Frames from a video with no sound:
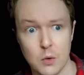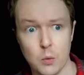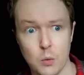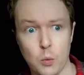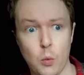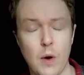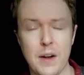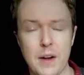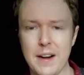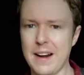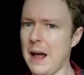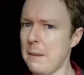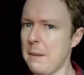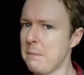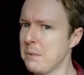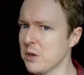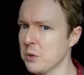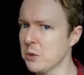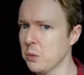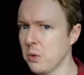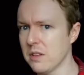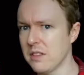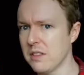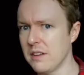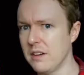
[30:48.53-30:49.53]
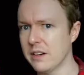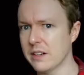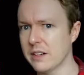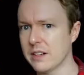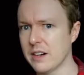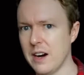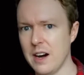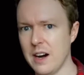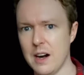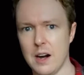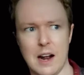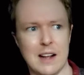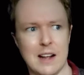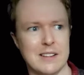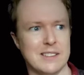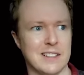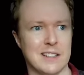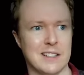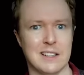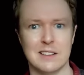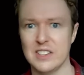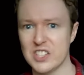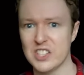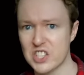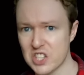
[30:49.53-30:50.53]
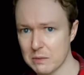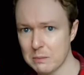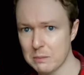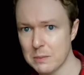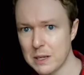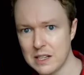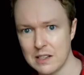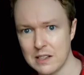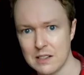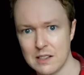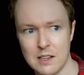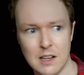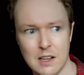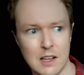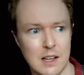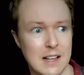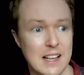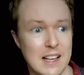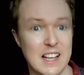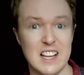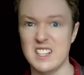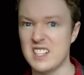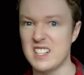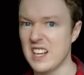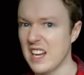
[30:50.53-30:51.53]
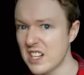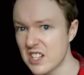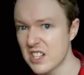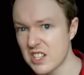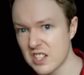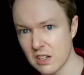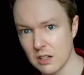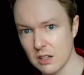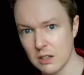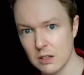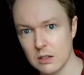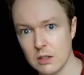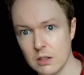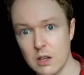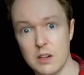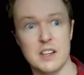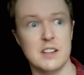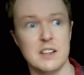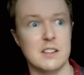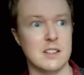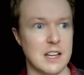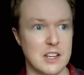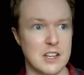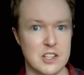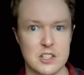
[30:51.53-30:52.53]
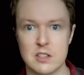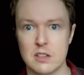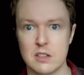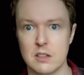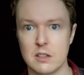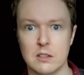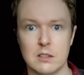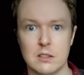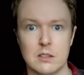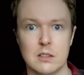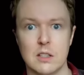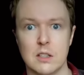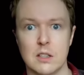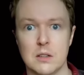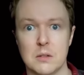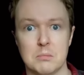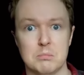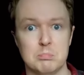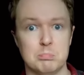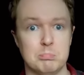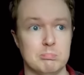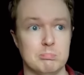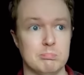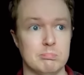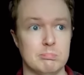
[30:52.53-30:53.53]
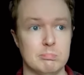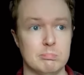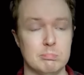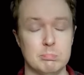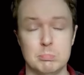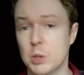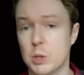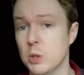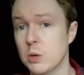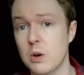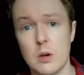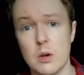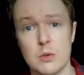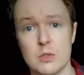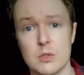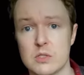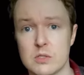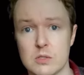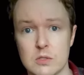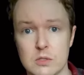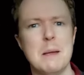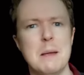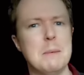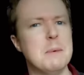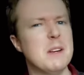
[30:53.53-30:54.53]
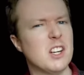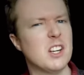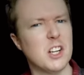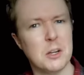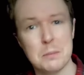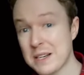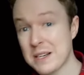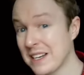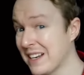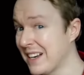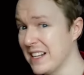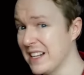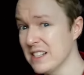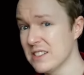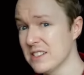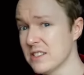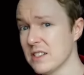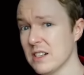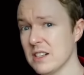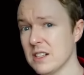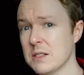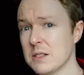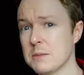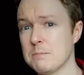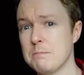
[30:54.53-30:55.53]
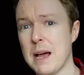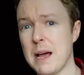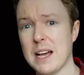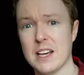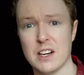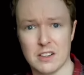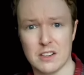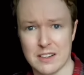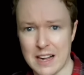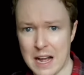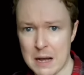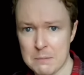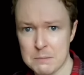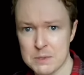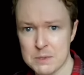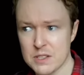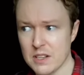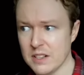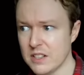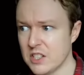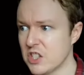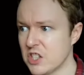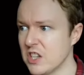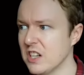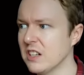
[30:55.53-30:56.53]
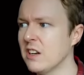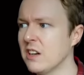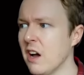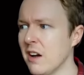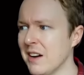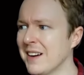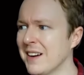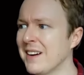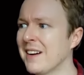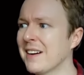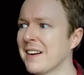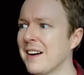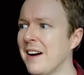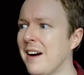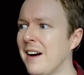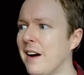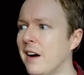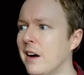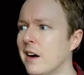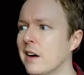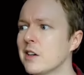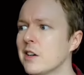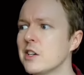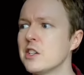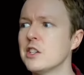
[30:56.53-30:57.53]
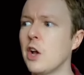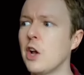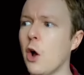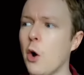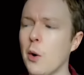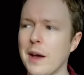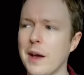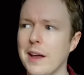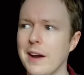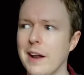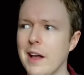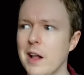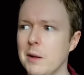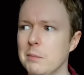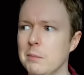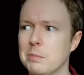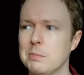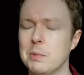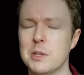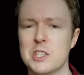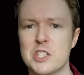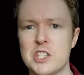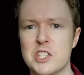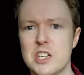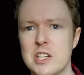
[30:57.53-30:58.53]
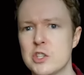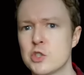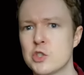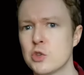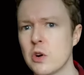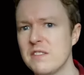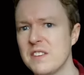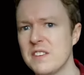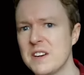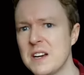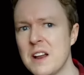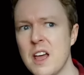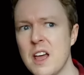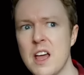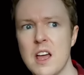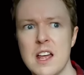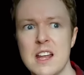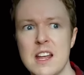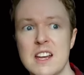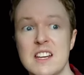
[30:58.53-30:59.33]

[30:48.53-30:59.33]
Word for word: What had happened with her car? Had the collision been intentional, unintentional? Who knows? Maybe there had been an incident back at her campsite. She'd gotten in a car to go get help, but she'd driven